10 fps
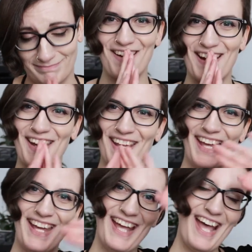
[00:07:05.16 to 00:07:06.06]
Alright,
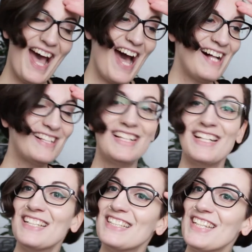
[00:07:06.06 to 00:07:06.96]

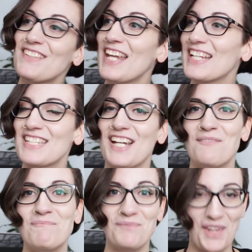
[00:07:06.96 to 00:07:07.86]
I'll see you next
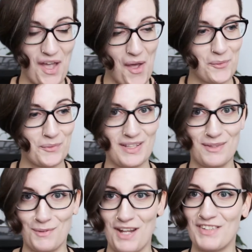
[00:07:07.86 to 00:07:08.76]
time
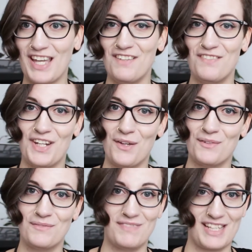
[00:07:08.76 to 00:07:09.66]
with whatever kind of
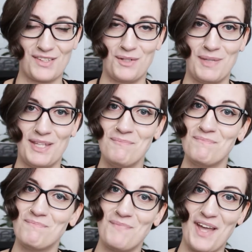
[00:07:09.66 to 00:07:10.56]
video that's gonna be.
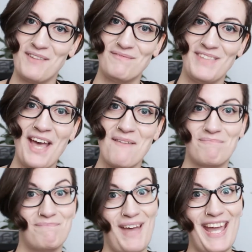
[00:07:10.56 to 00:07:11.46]
But yeah,
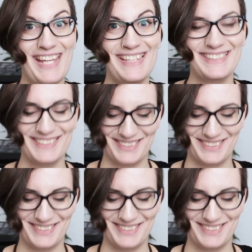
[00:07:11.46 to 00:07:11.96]
bye!